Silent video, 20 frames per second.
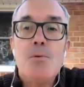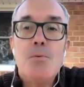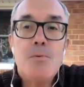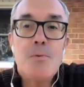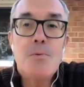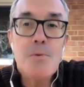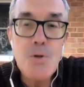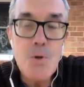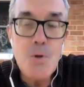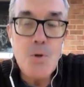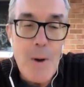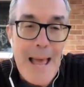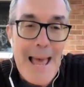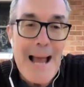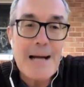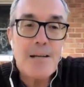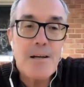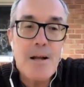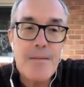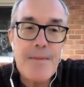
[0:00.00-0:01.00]
you, you
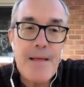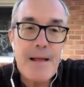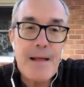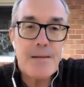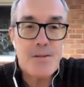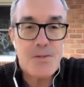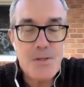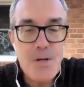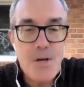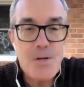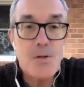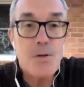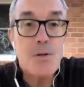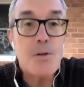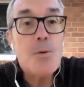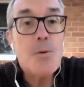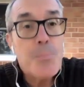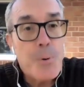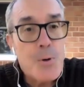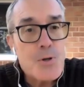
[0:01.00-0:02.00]
act on that
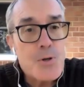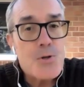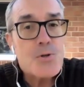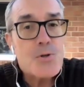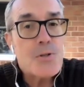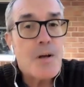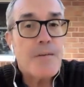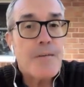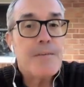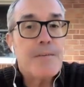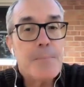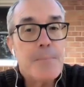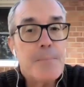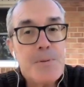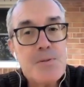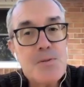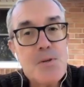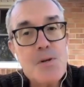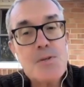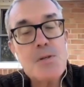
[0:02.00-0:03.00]
decision, you put yourself in
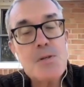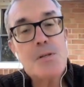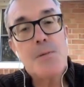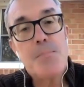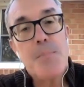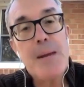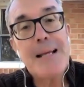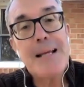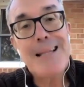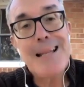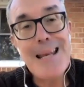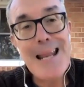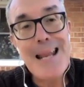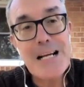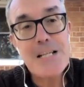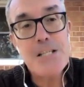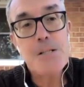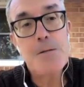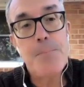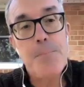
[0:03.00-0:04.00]
the position to make the
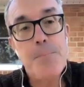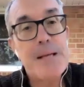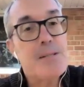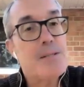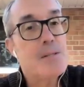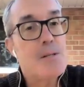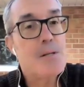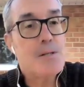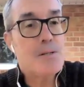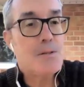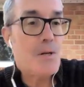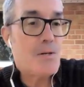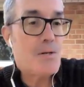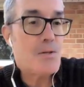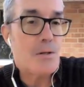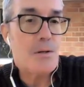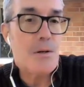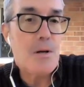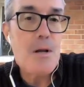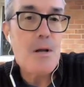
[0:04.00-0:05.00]
next best
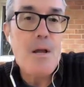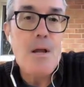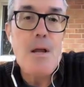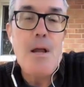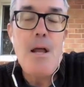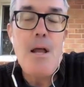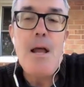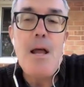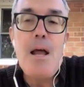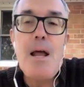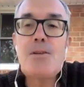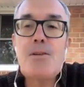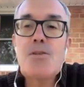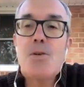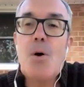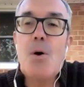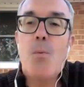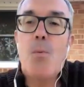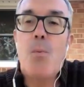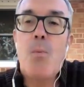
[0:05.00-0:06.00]
decision.
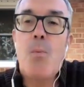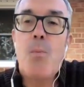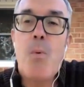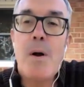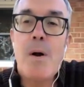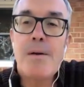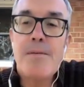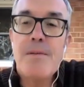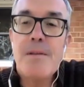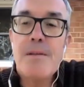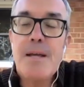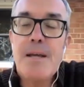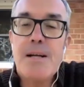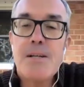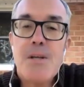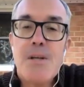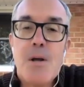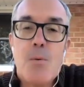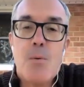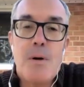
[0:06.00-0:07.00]
And so one of the
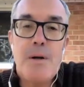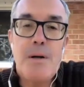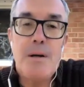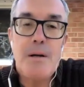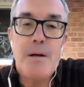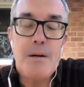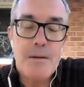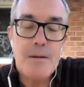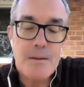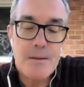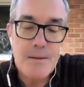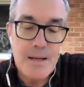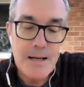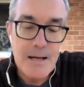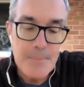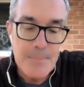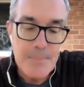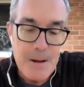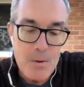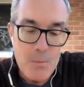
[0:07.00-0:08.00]
things that we
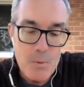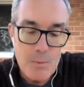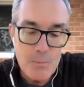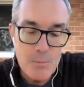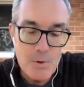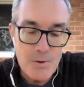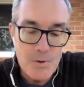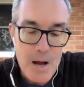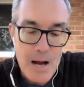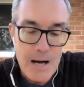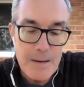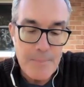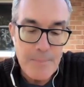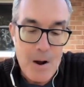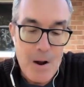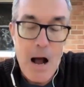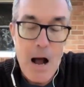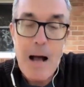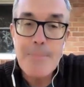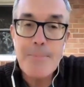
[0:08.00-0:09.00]
think about when we're talking
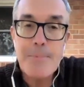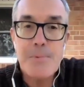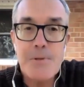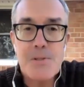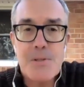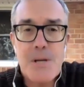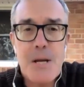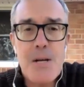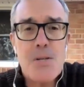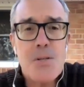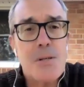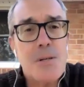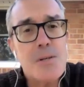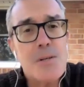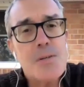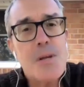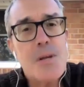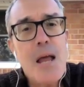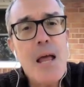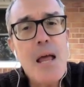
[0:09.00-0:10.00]
about optimization
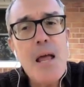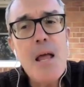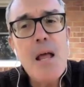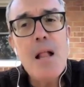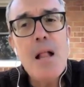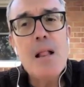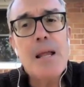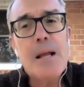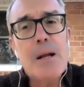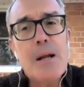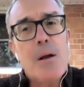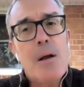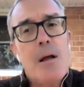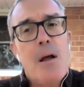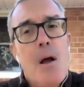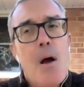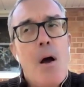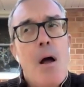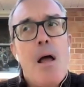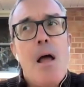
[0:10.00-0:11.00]
is, like,
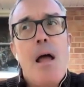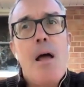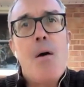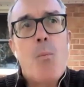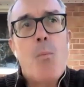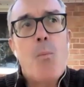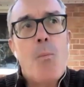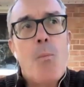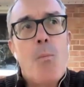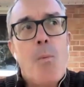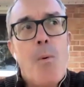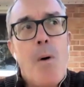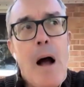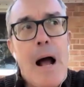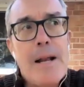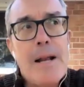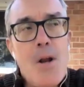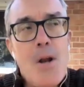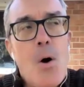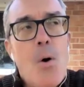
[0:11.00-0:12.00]

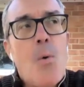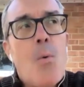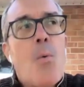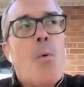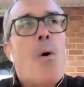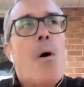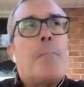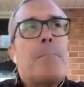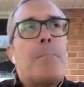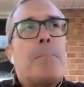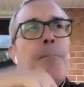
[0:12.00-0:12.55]
I know